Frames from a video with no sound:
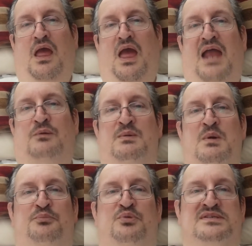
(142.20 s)
And we were
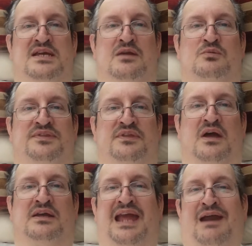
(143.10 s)
presented with a
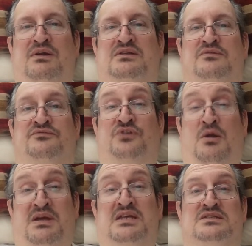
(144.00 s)
character from
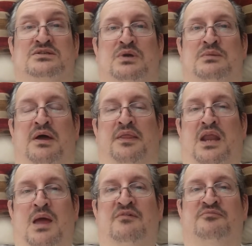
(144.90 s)
history by the
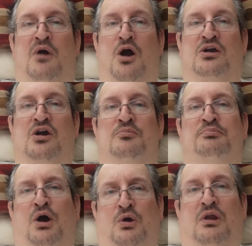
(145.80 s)
name of Marco
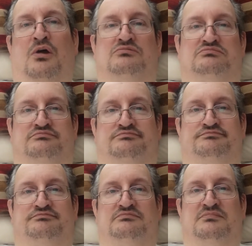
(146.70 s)
Polo.
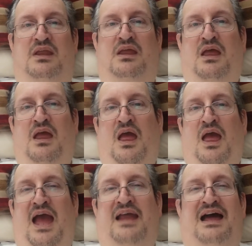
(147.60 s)

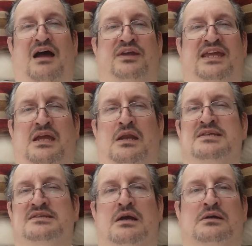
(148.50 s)
And how he and his
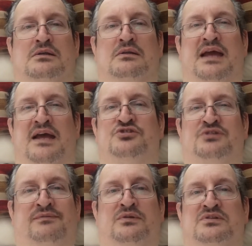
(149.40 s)
uncle had
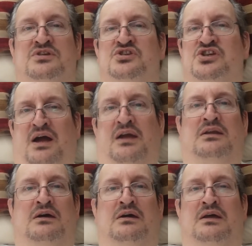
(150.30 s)
traveled to
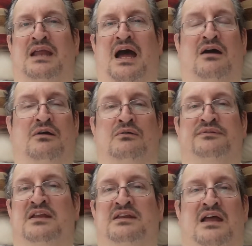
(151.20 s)
China, and how
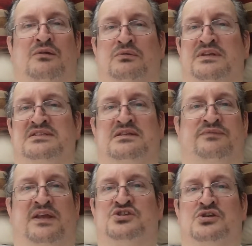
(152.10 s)
they'd had all these
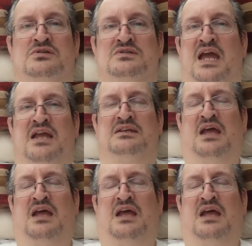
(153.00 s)
adventures, and